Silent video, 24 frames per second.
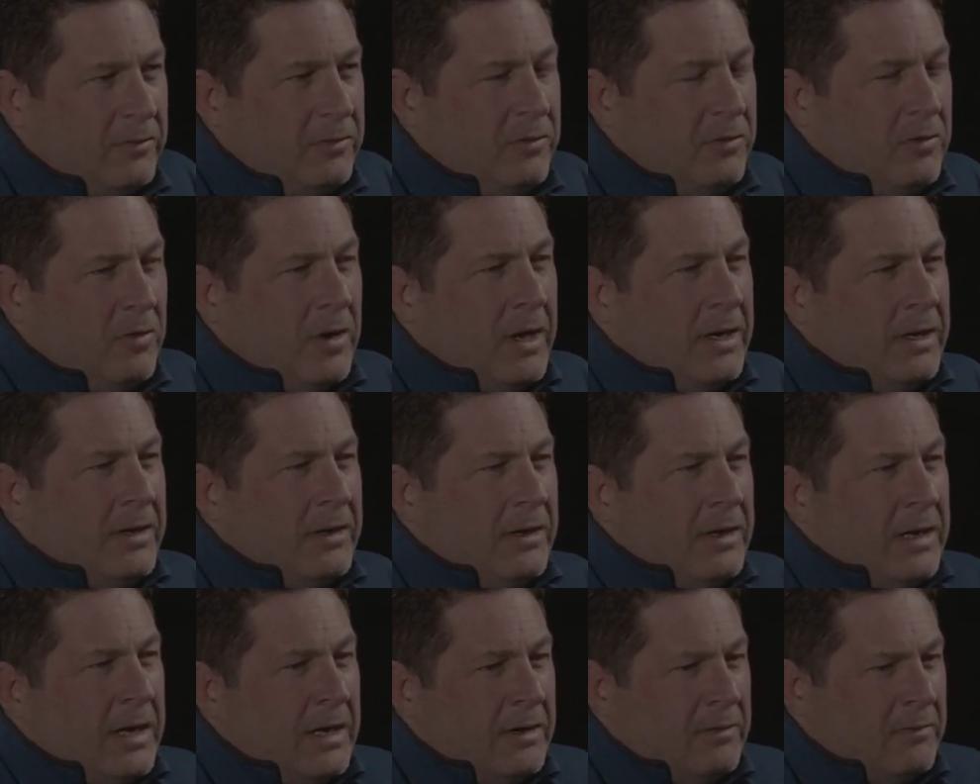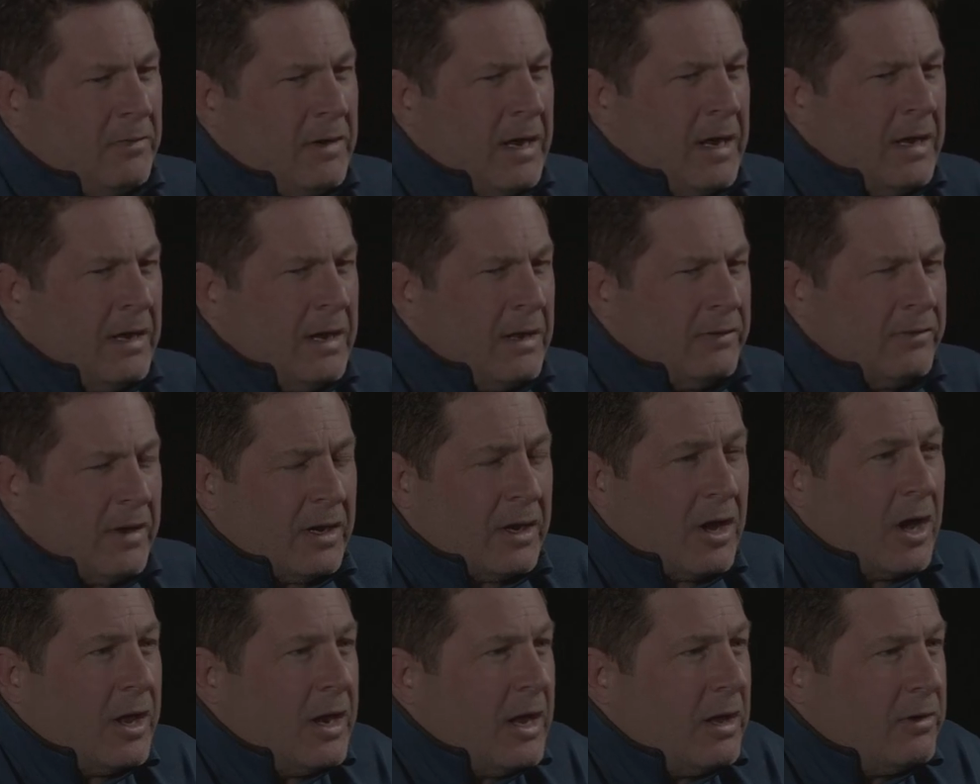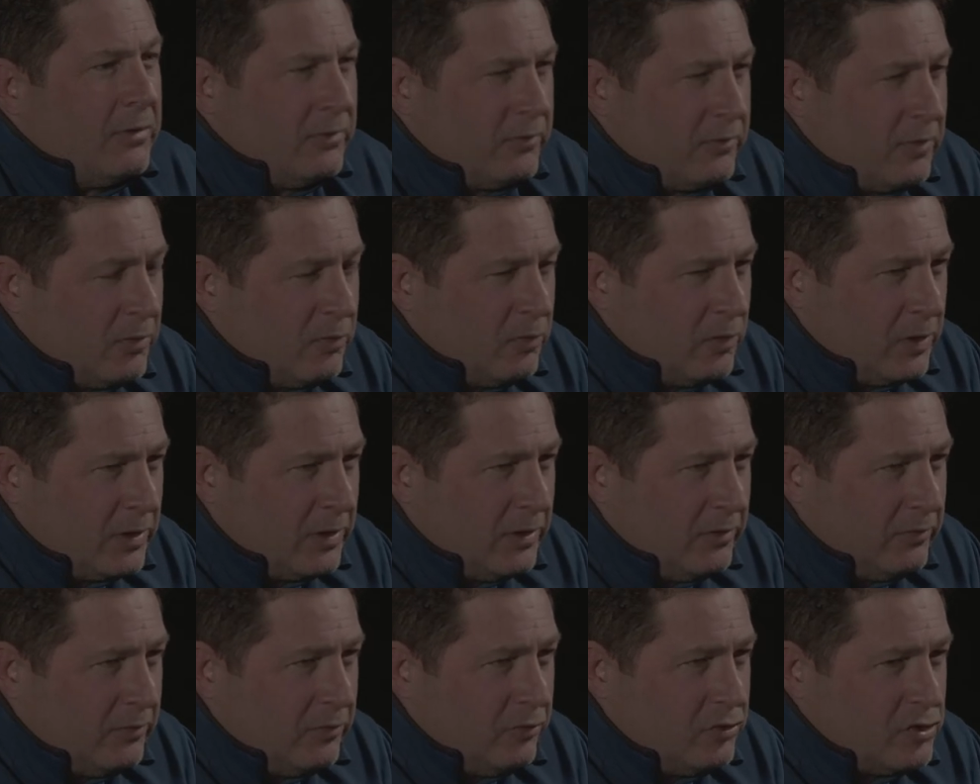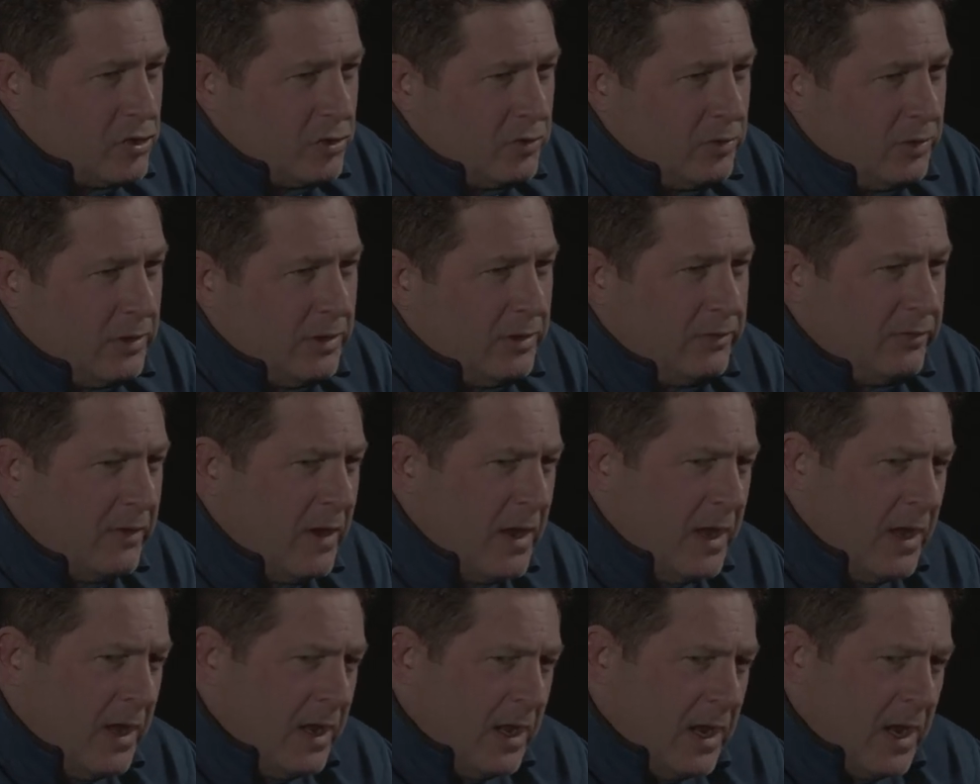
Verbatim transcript: So you know, I didn't. And and as I got out and started working as a journalist,